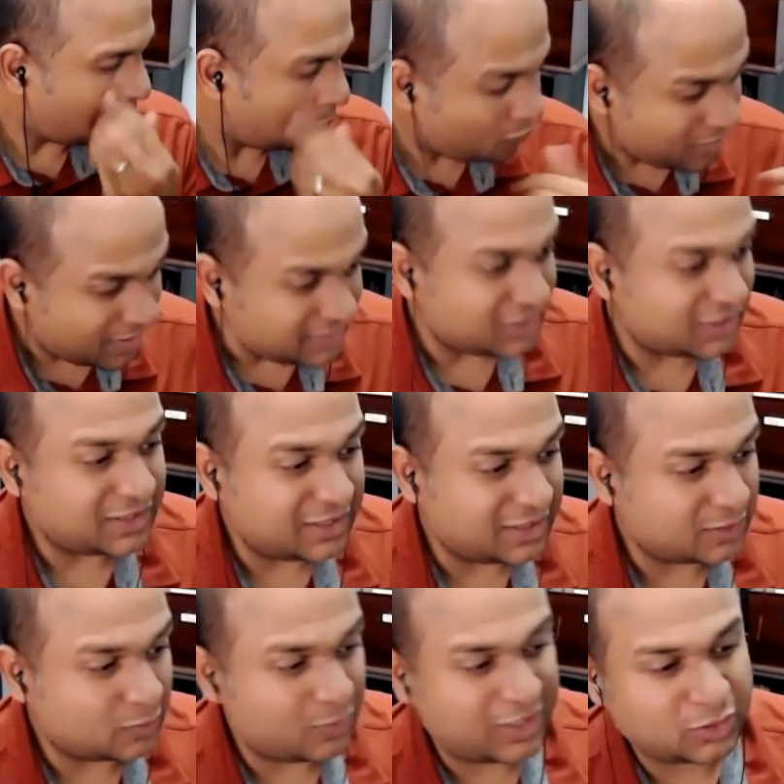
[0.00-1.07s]

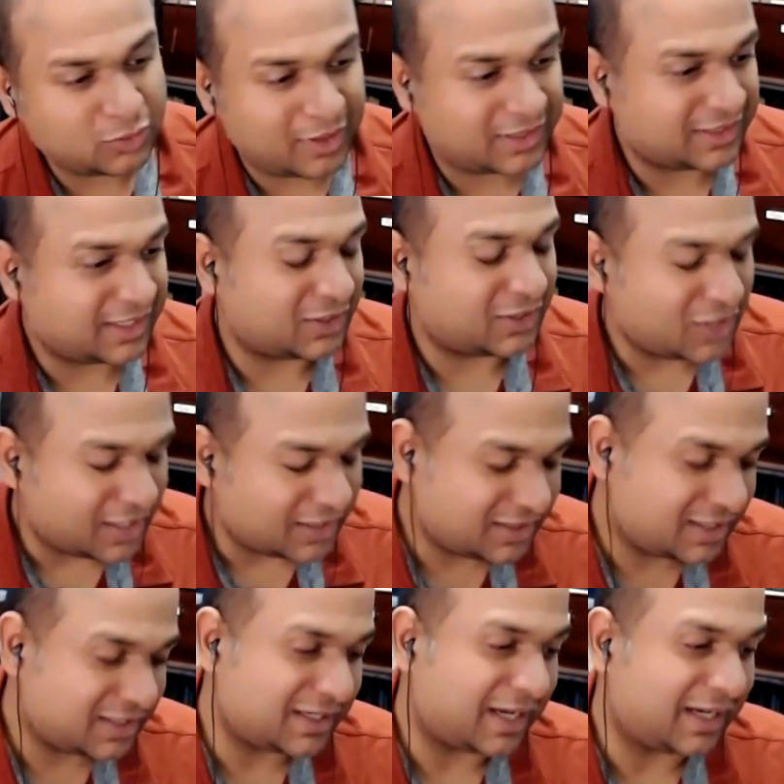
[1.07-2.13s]
righteousness? We could translate justice.